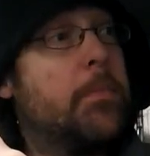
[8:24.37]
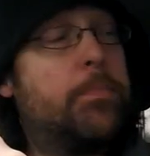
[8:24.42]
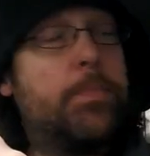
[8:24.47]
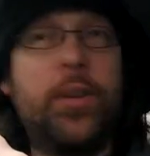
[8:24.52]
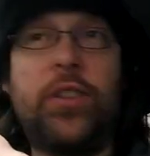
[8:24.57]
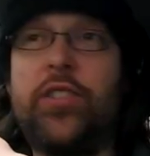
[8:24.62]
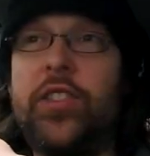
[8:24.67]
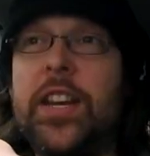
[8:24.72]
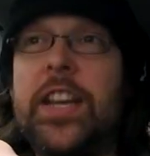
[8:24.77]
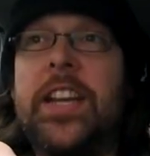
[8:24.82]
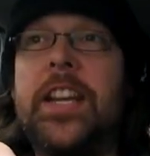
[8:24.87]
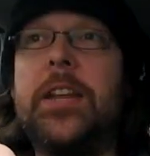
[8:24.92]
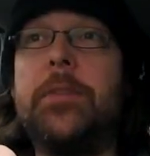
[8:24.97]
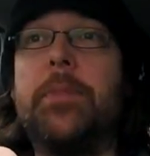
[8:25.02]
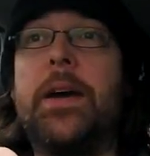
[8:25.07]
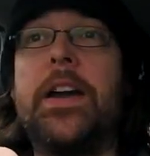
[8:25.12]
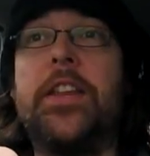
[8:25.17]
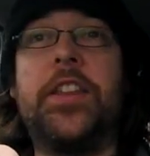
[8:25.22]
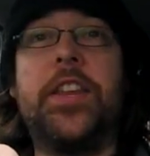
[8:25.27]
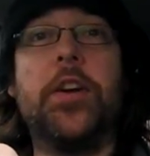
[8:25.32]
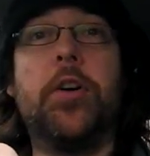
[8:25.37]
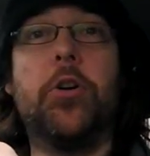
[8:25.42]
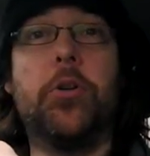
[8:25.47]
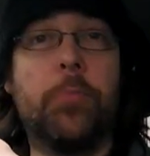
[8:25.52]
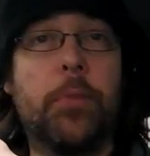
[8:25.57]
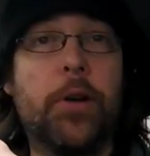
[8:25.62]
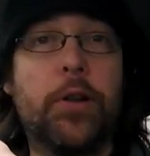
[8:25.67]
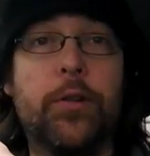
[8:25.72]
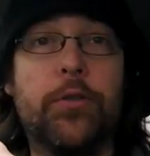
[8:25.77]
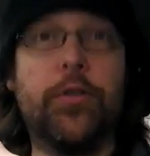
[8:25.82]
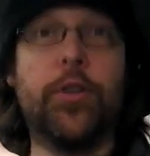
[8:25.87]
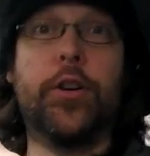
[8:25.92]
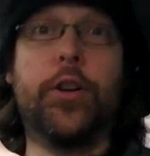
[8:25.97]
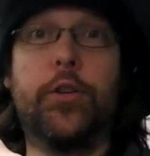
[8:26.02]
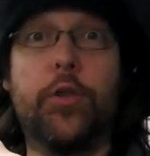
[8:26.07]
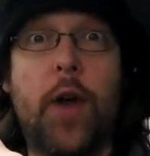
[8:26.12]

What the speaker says: Particularly made the orc models look